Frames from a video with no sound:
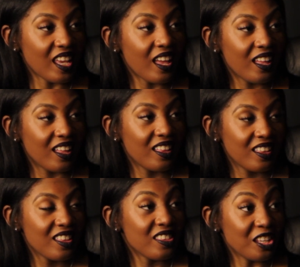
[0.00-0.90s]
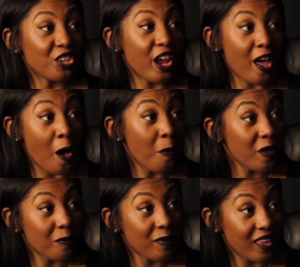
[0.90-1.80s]
even know like you're really just talking
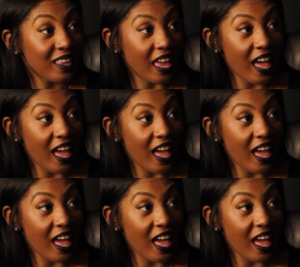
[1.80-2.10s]
to me.